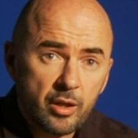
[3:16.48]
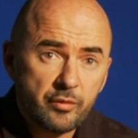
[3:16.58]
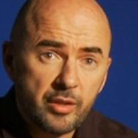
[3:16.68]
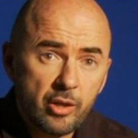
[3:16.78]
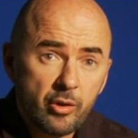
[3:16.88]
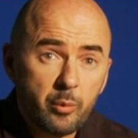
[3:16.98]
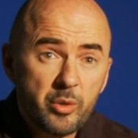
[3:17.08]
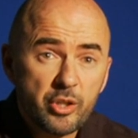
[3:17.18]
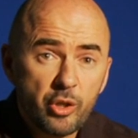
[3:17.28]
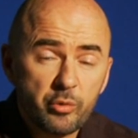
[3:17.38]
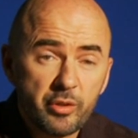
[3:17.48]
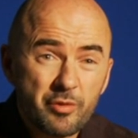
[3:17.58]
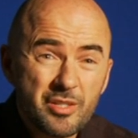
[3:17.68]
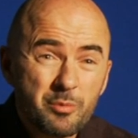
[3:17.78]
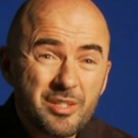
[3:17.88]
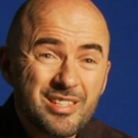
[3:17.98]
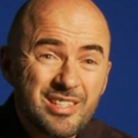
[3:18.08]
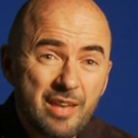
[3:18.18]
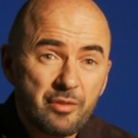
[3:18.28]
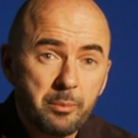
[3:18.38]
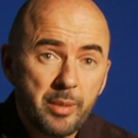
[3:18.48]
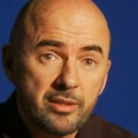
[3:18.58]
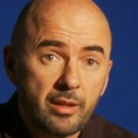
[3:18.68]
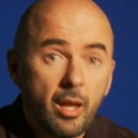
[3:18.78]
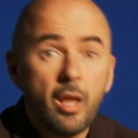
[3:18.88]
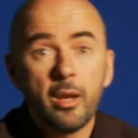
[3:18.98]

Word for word: of Lyon and with a goal difference that was seven better.